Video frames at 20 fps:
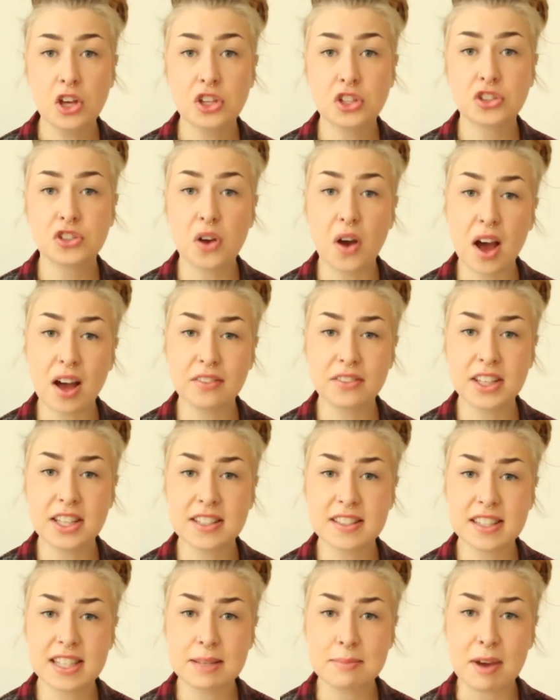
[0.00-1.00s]
So
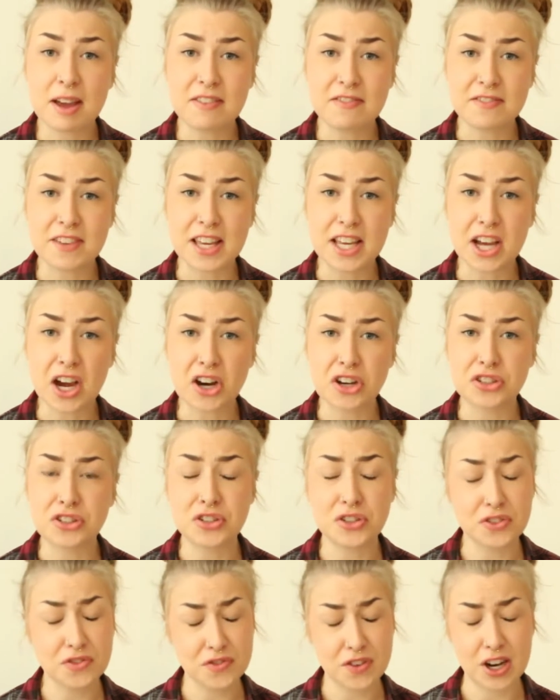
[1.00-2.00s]
obviously my feet are
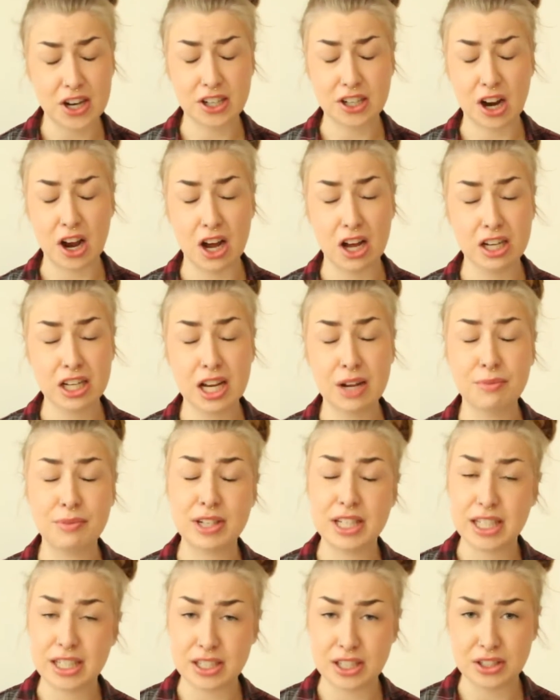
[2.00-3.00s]
too far gone and we
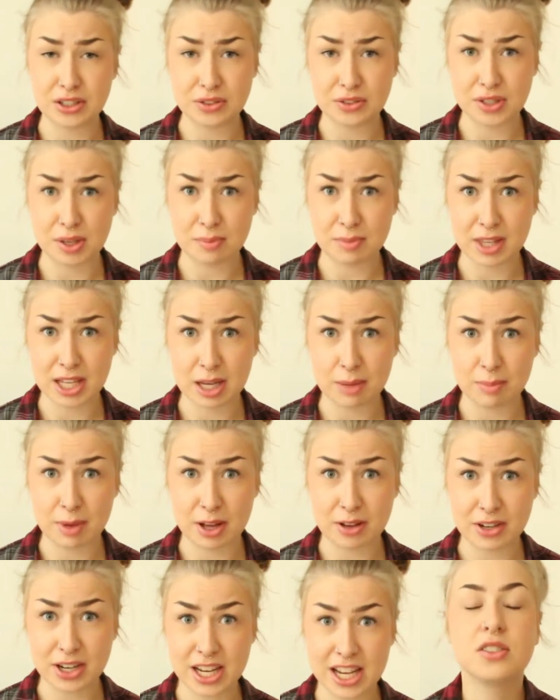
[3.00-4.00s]
need to do something
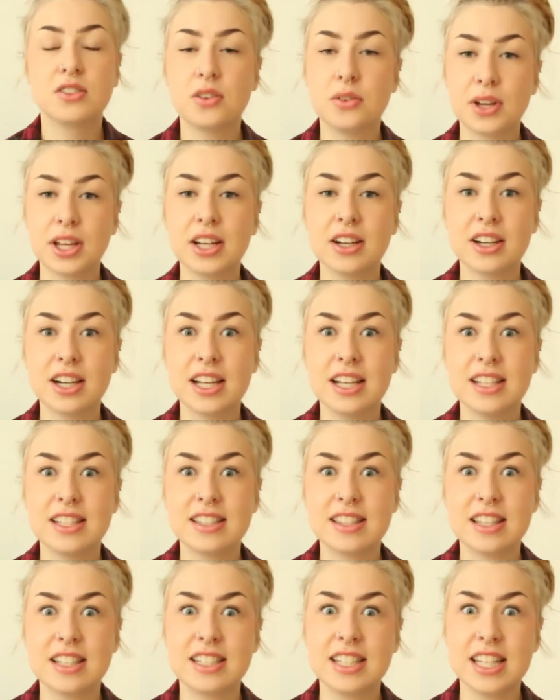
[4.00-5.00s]
about it. So here
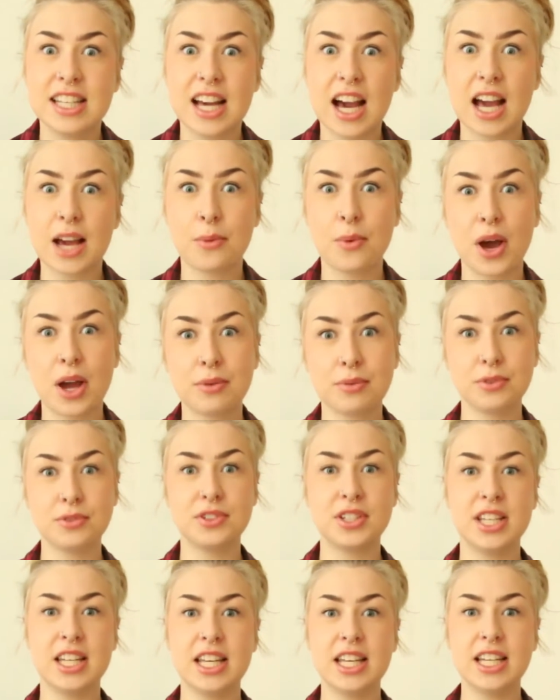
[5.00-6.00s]
is the DIY
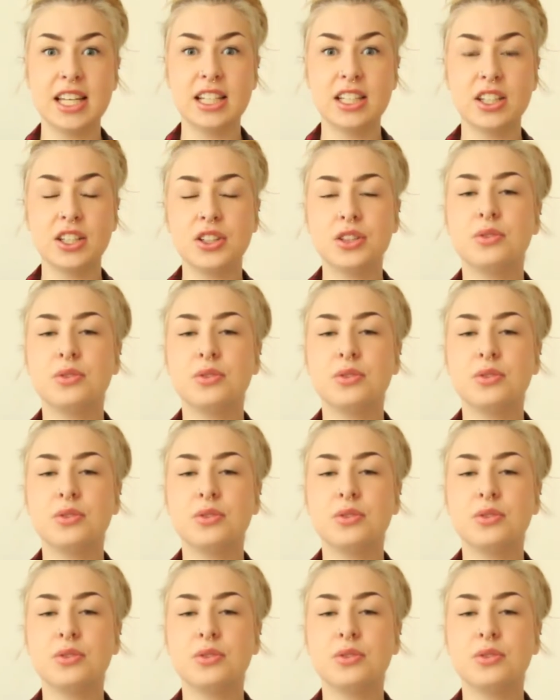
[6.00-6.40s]
routine.